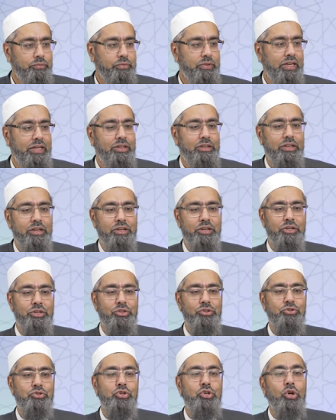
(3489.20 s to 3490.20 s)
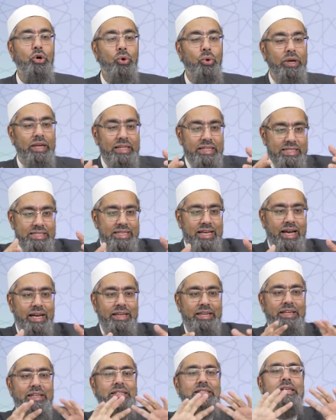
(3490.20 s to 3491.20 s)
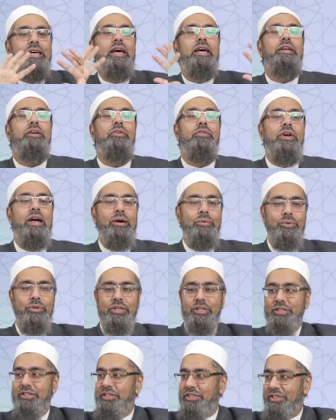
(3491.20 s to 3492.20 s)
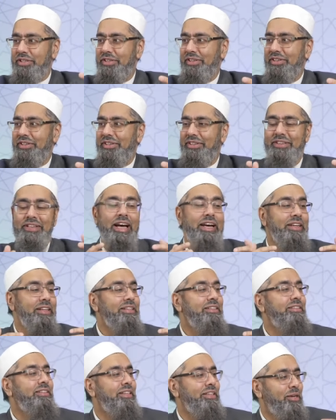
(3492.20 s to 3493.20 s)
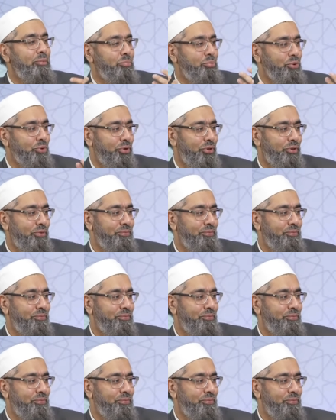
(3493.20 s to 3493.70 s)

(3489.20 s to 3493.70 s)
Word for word: Right? So you go inside it and around it. That is tadabbur.